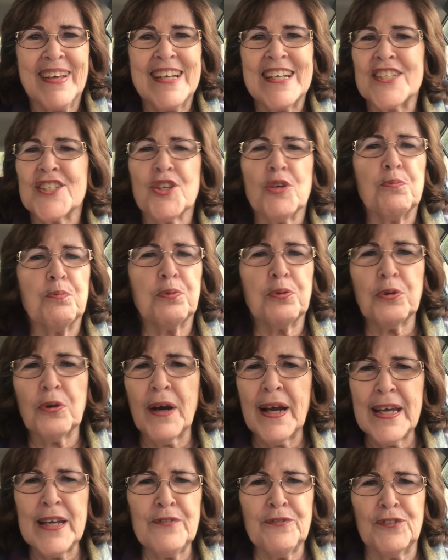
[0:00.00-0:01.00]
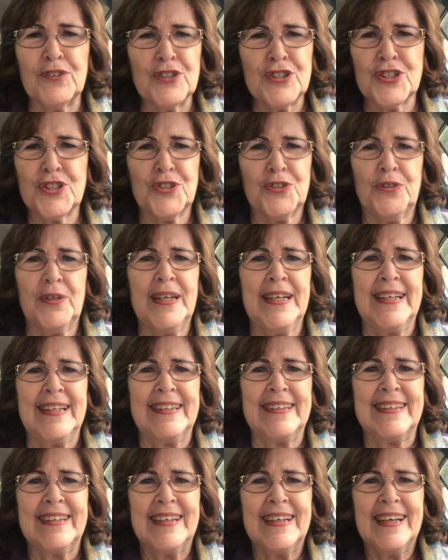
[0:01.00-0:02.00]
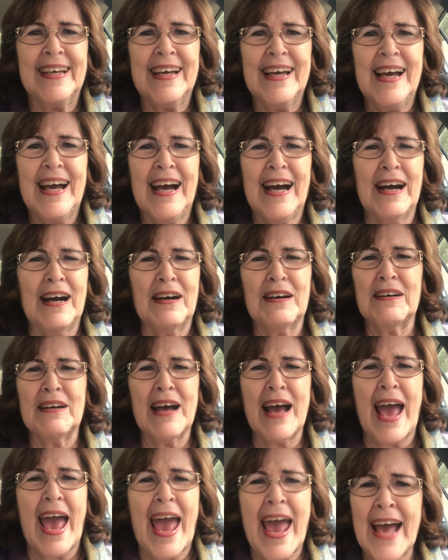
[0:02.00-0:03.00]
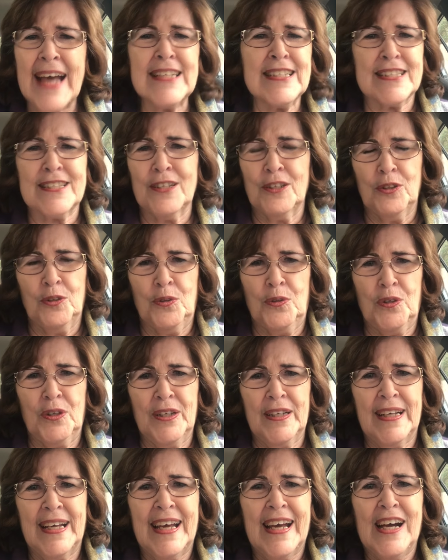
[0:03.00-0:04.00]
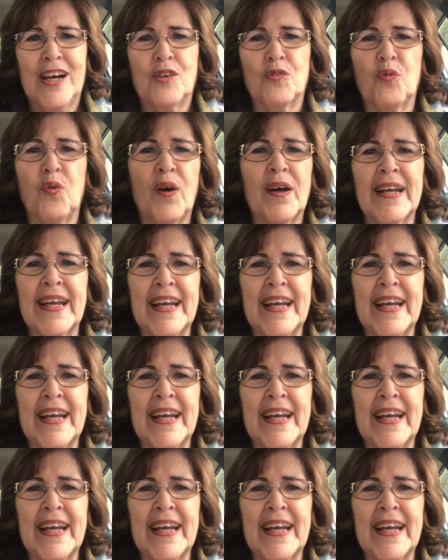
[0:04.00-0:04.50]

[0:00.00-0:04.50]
So pray for strength. Ask the Lord what